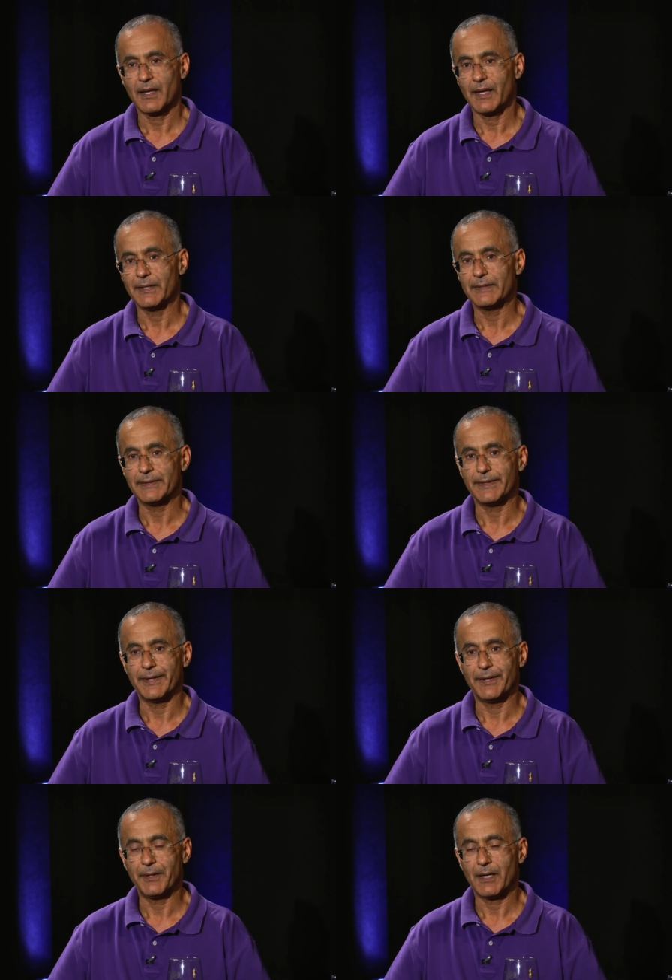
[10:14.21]
and uh,
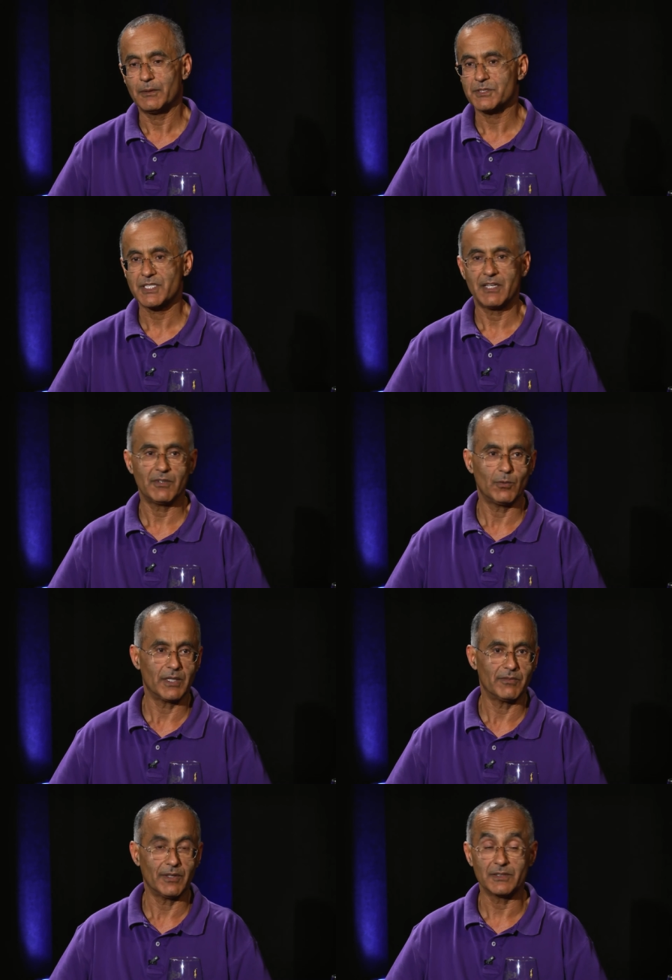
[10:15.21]
I'll savor
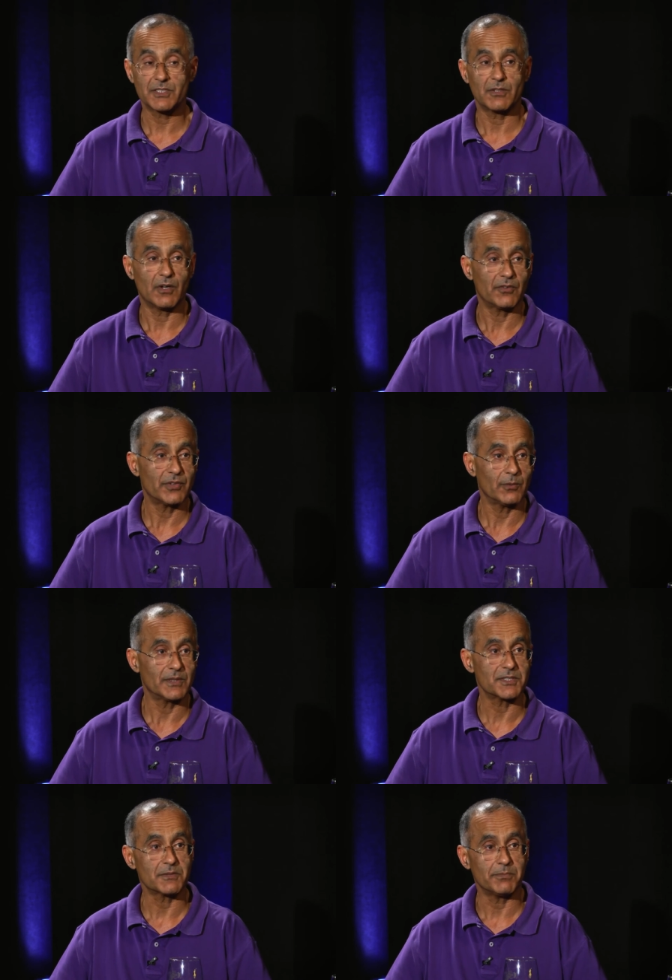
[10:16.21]
whatever else they're offering,
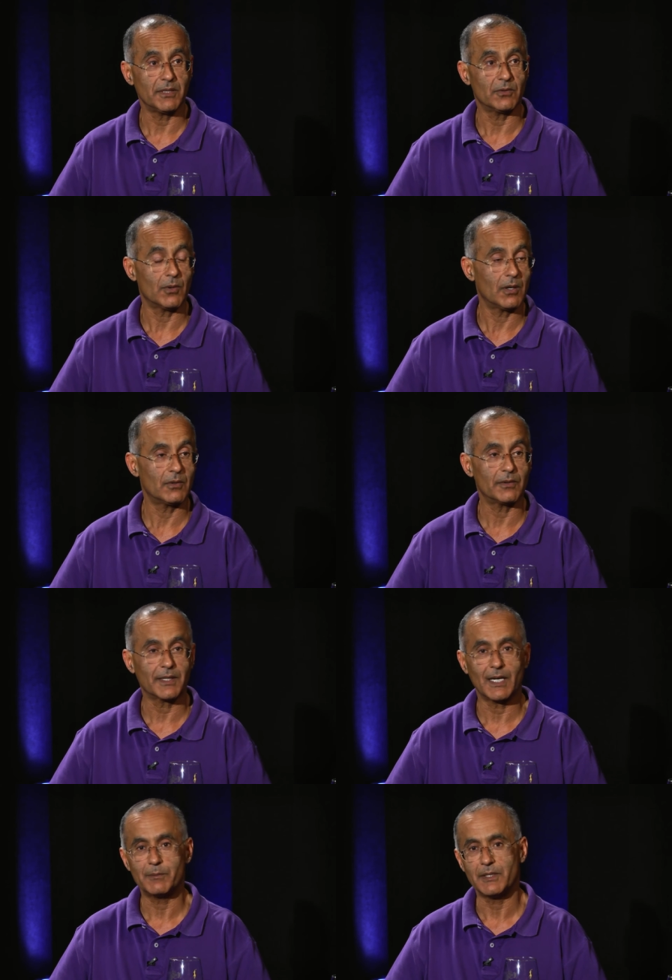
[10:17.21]
whether it's a Pinot Noir or
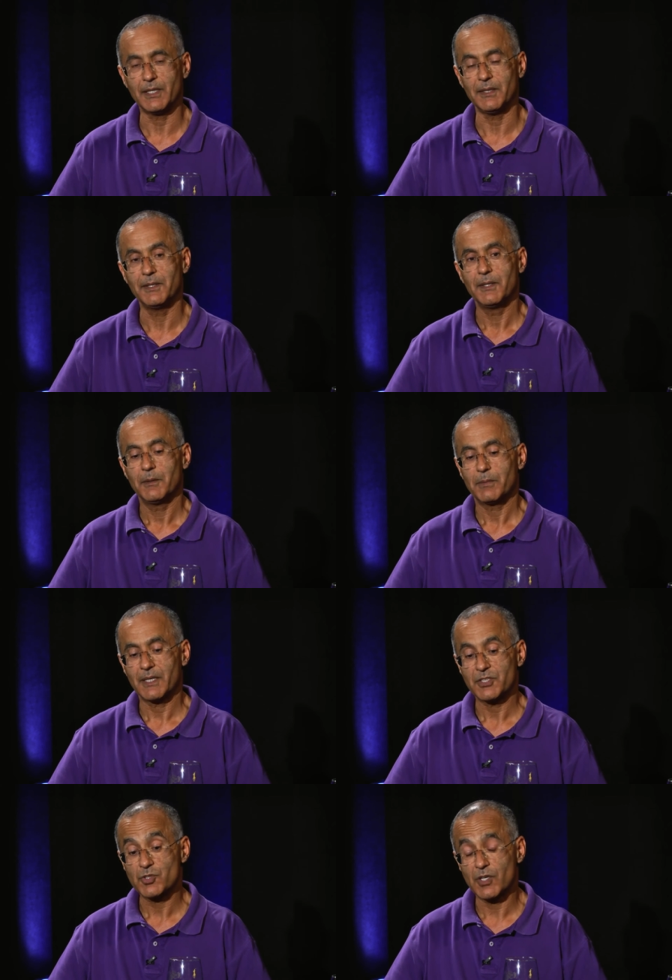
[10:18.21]
a Cabernet.
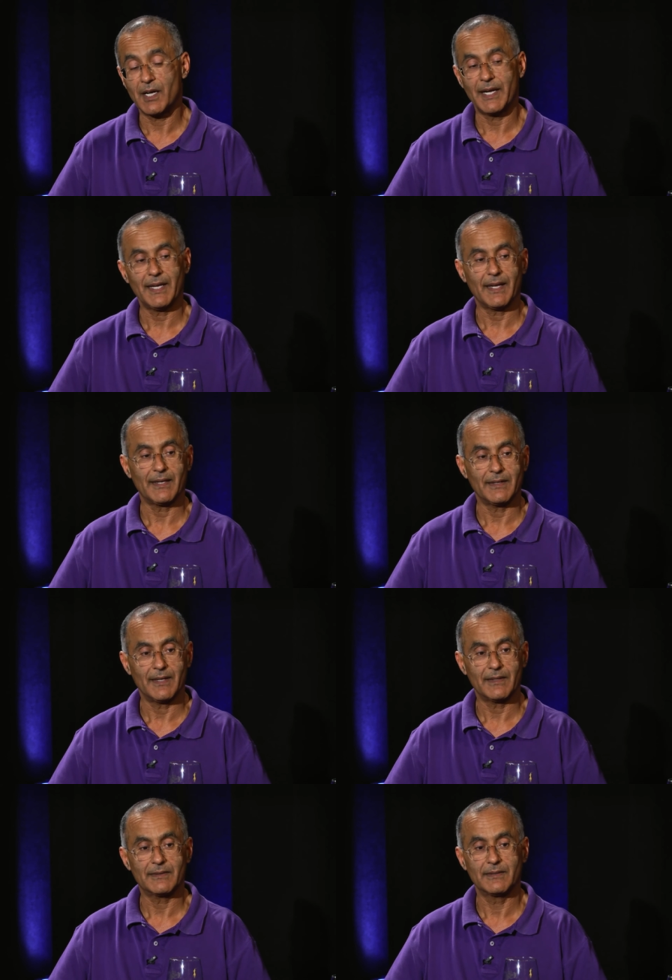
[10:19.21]
But I try and
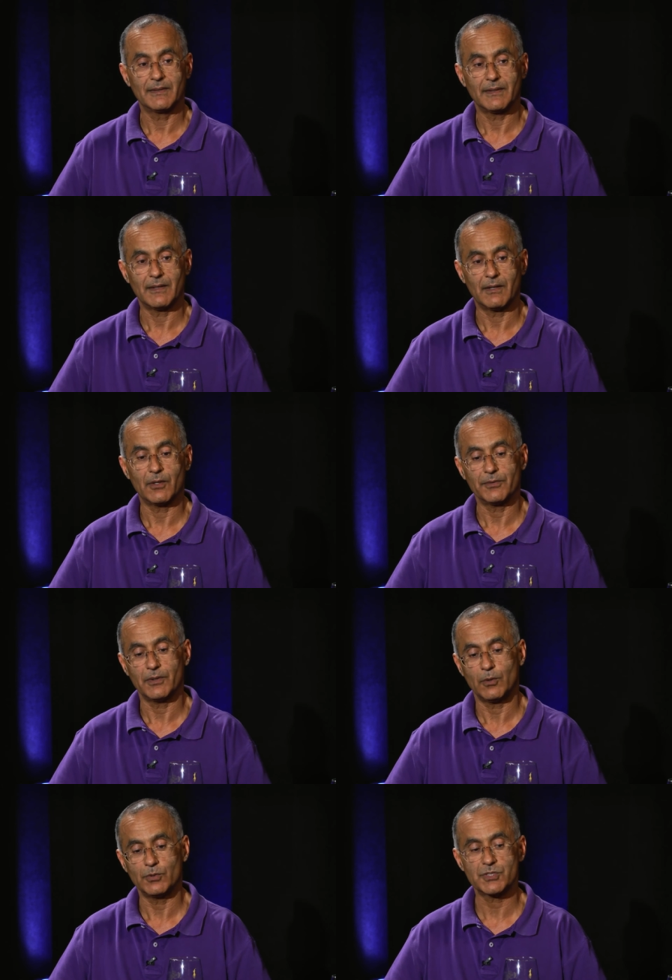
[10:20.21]
get our,
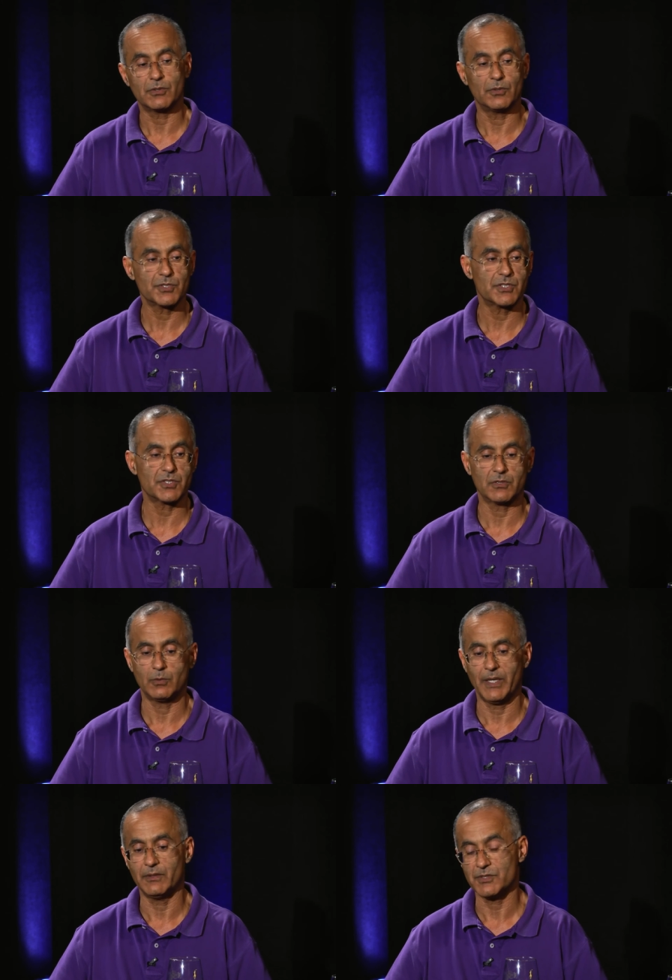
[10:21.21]
the host or hostess or
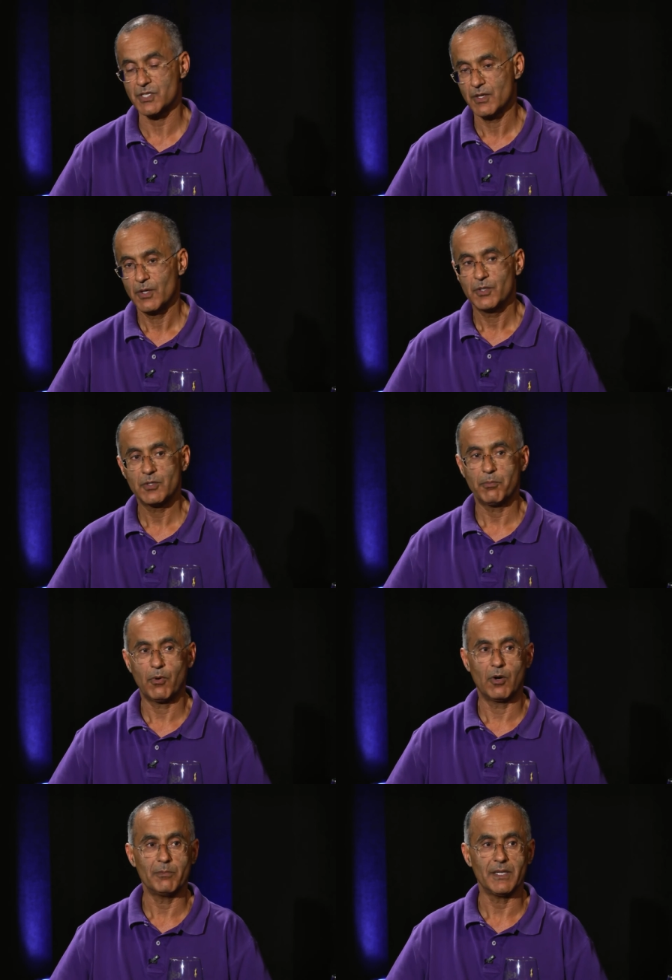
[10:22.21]
the waiters to
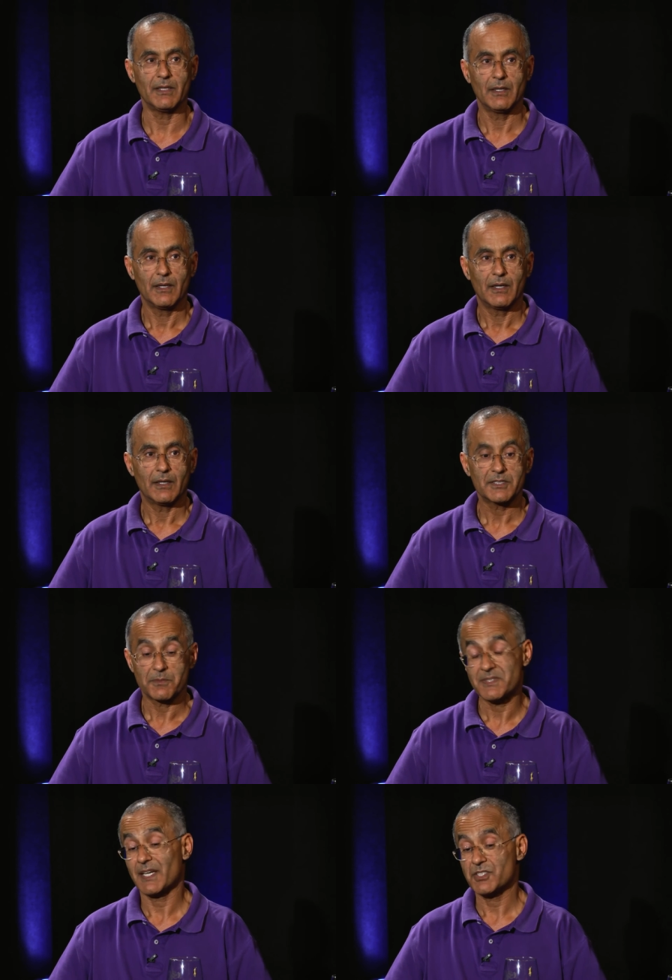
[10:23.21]
pour me uh,
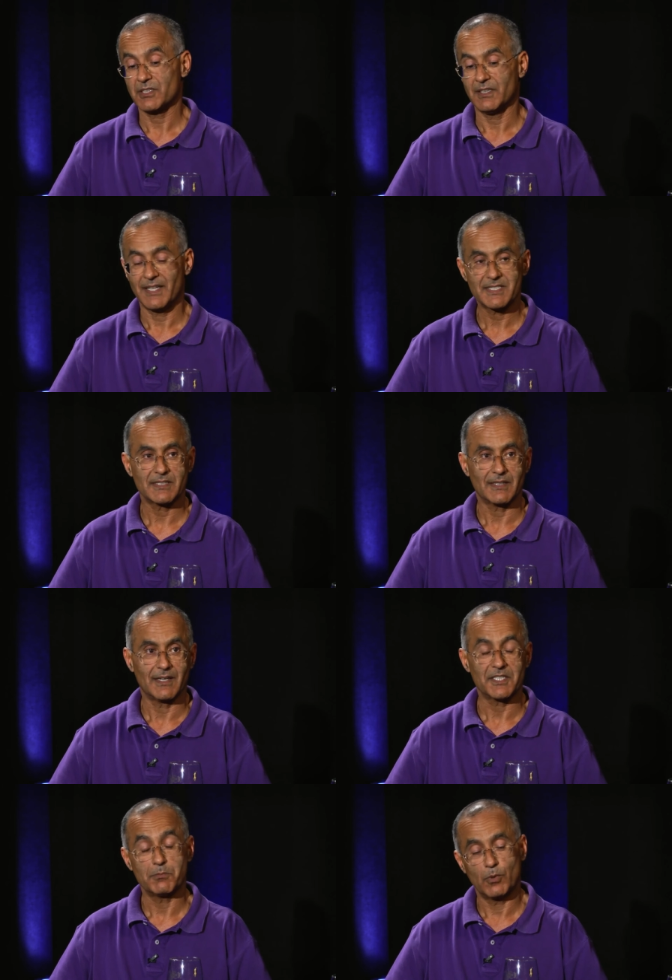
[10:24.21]
substantially less than a
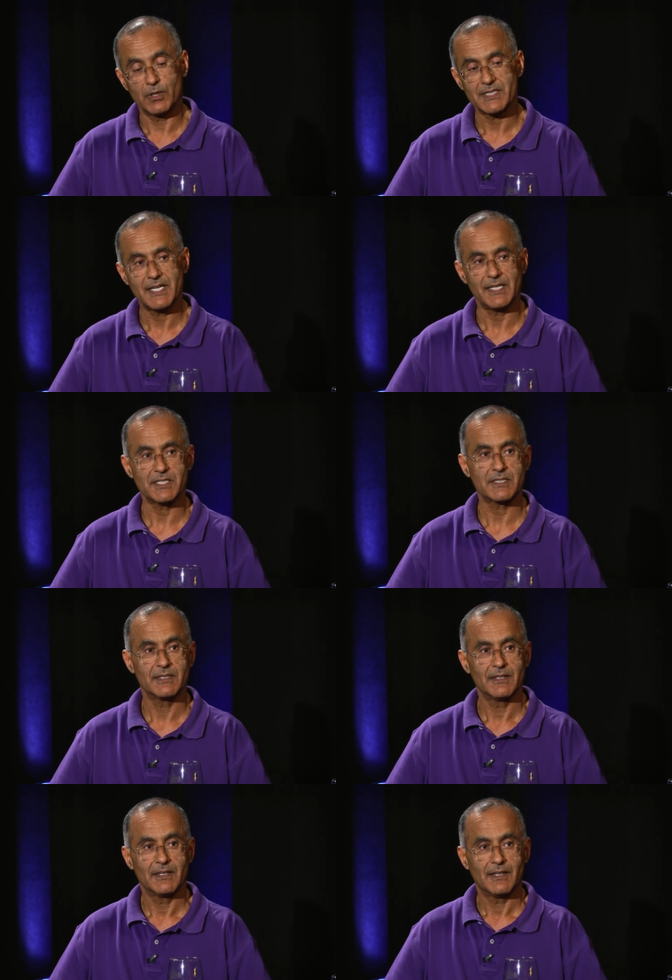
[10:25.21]
glass, more
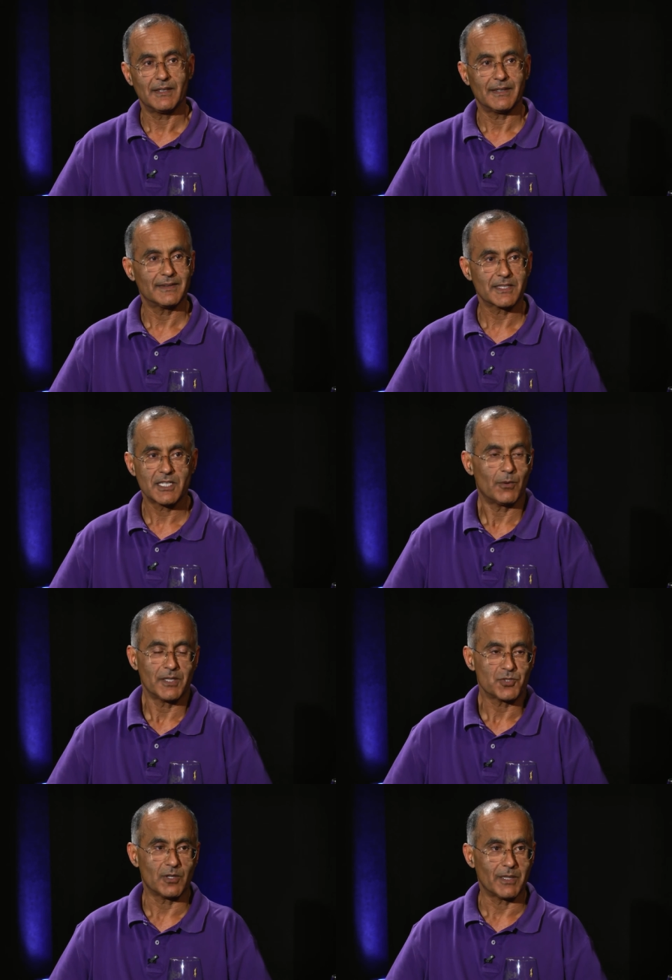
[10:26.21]
taste, uh, and that's how
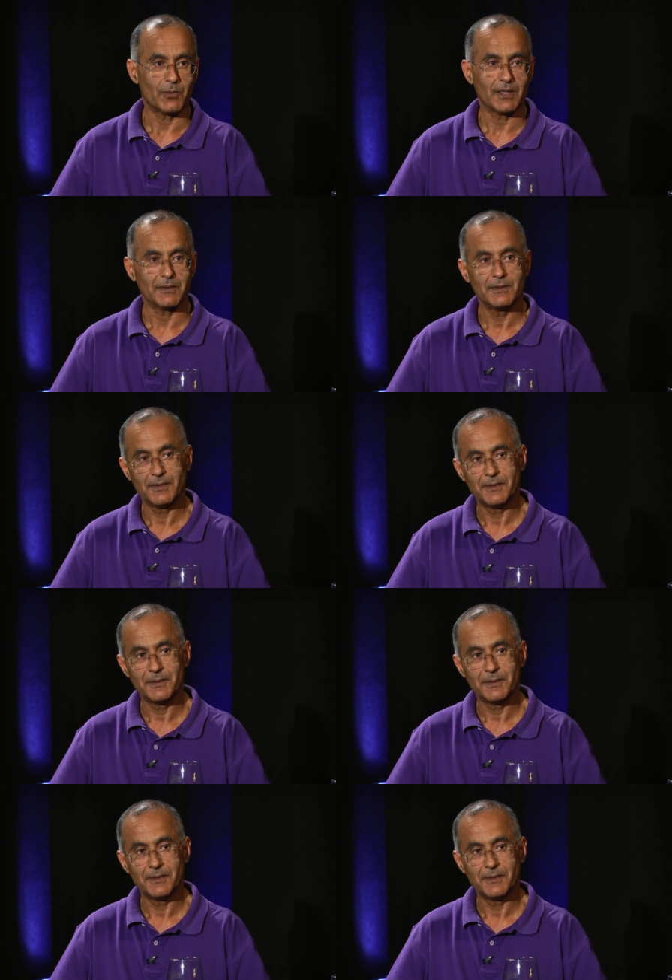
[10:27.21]
I enjoy my wine.